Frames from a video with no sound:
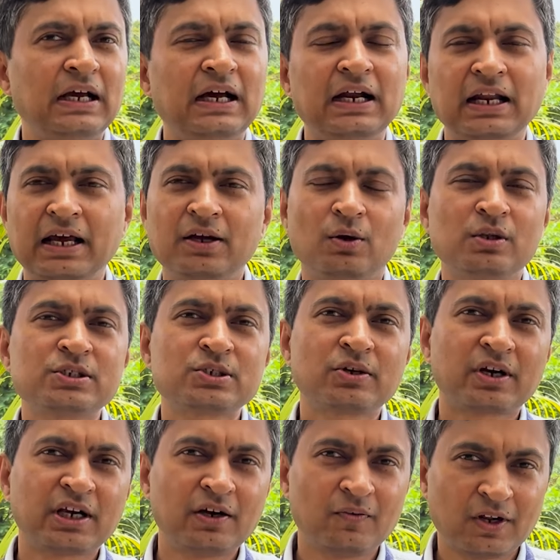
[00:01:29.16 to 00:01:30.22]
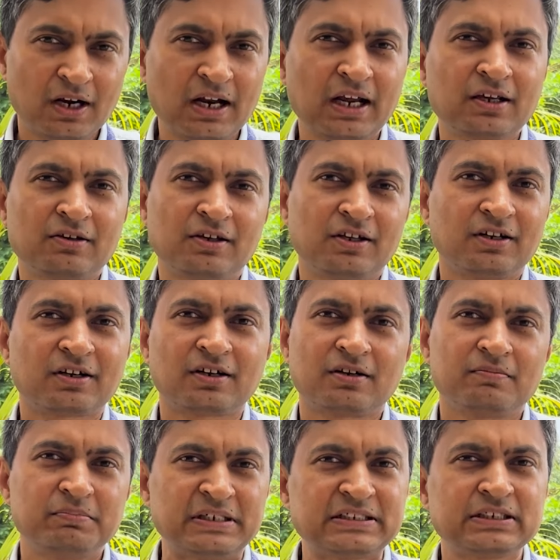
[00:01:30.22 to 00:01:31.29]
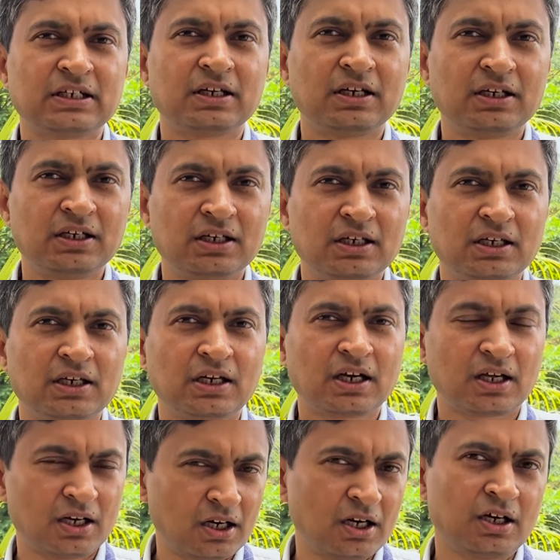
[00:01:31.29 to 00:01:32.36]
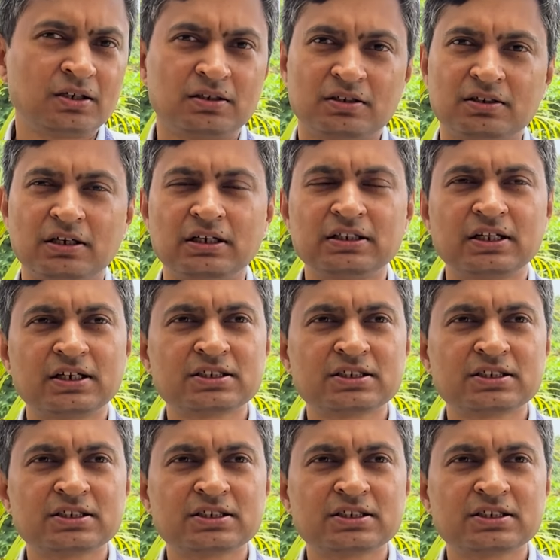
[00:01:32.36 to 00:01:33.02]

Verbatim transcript: And I also read vernacular basically Kannada, and okay.